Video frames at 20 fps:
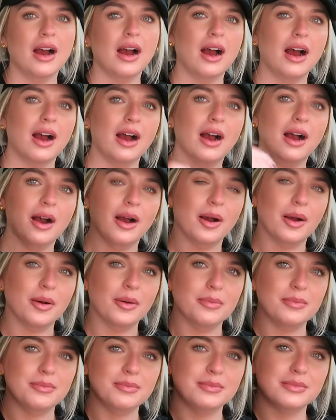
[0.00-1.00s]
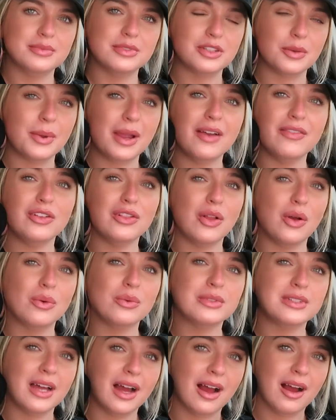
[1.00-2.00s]
So, we have a
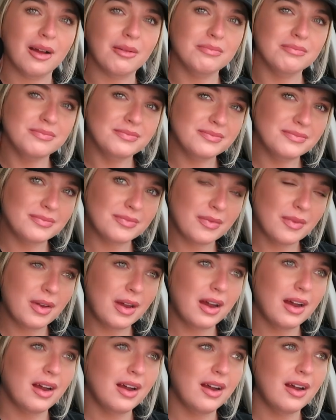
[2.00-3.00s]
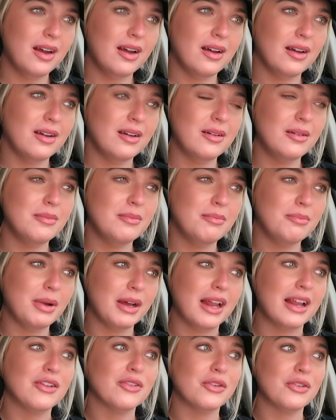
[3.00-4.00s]
long time.
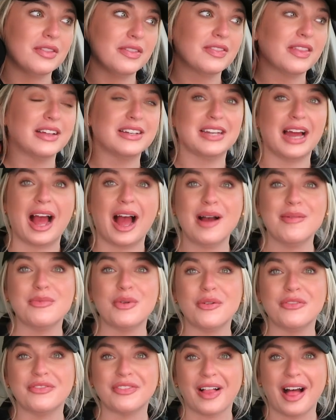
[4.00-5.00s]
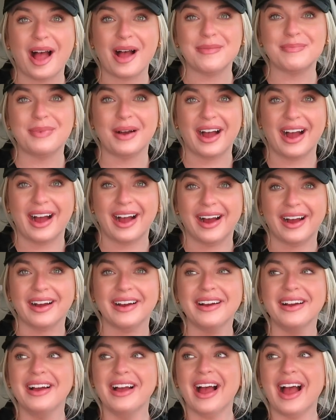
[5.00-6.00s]
But the time will fly by,
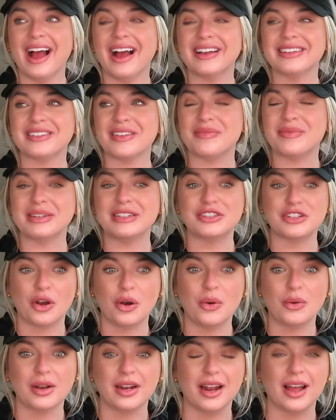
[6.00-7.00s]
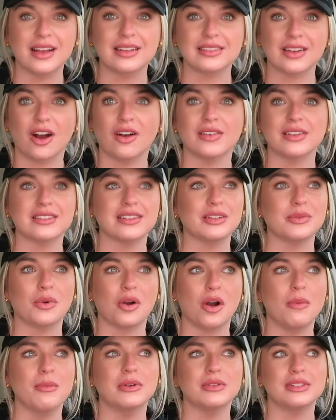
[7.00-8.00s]
as I've been told, and as obviously
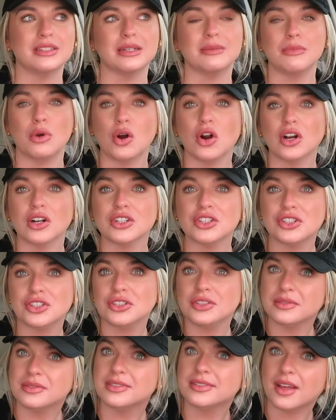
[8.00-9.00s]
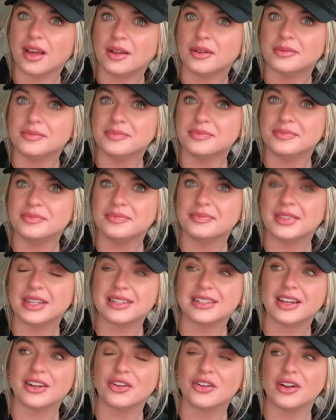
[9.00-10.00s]
we're almost in March, so
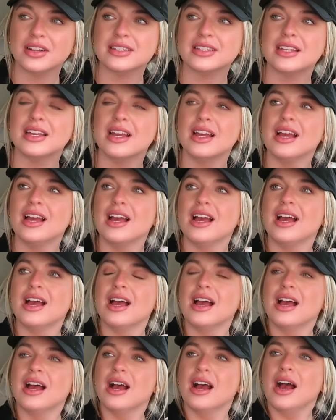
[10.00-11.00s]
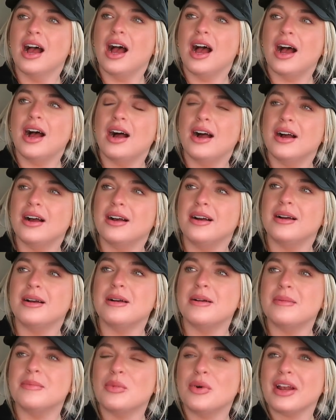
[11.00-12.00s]
that's kind of crazy.
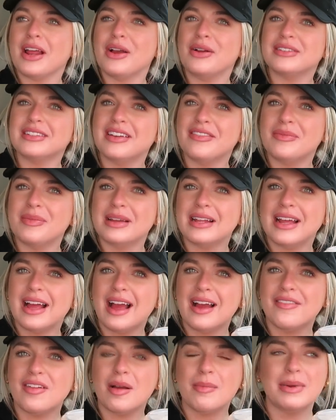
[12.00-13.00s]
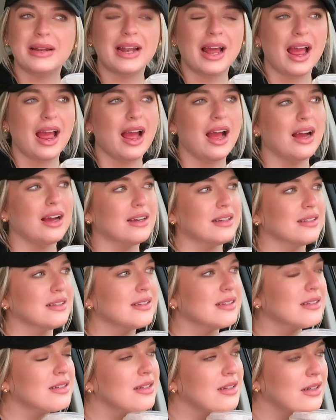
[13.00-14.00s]
What else have I been
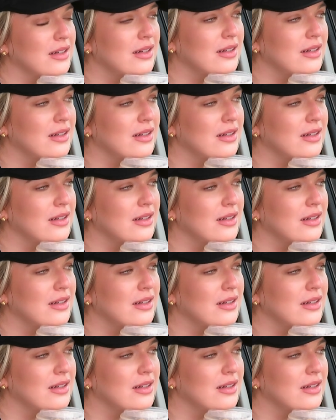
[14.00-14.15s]
asked?